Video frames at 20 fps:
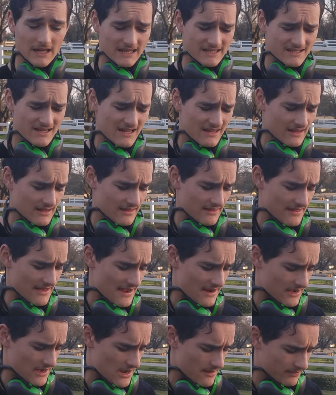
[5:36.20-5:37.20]
and it's not
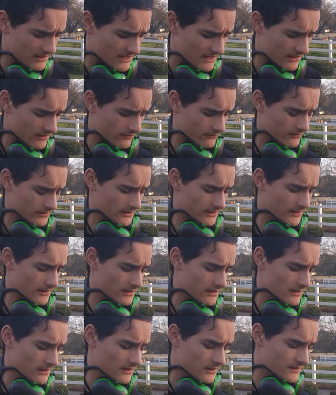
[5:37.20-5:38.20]
that complicated, really.
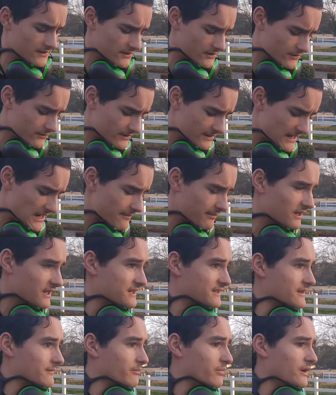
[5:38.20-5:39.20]
So what's
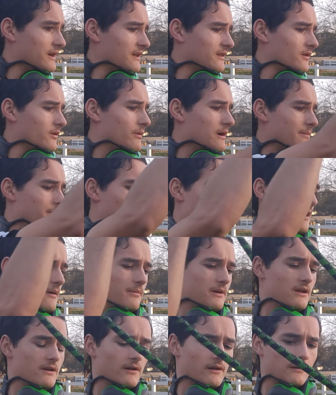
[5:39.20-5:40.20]
happening is I'm bringing the whip
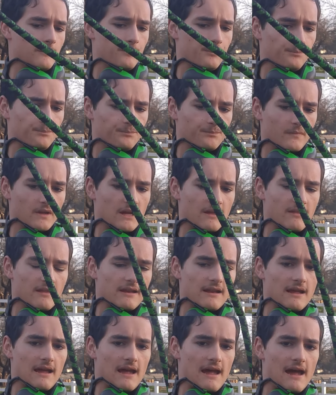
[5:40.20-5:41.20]
up here, and
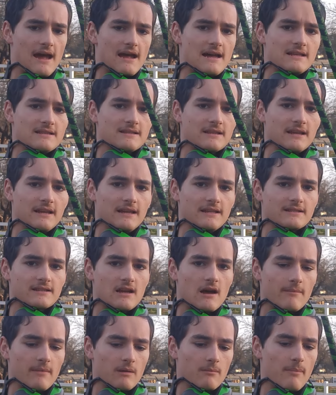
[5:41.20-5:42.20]
then as it's
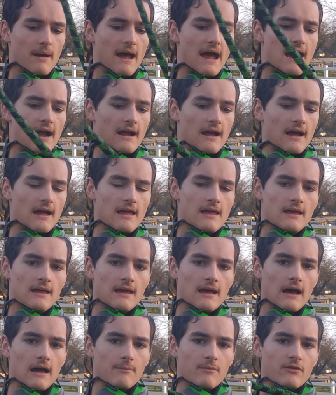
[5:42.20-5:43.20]
coming back,
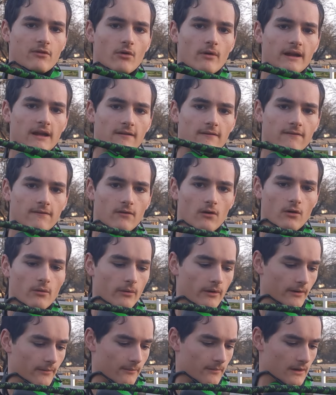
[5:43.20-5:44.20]
I'm throwing it
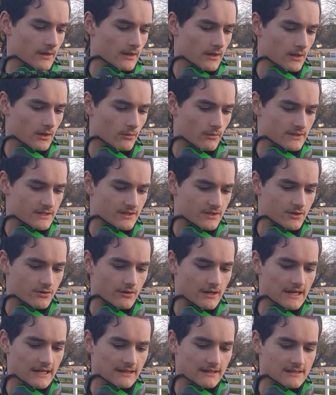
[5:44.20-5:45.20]
forward, which is
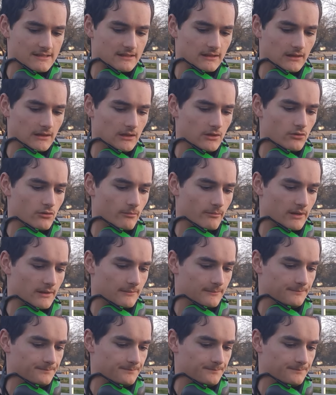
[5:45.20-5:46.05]
creating this loop.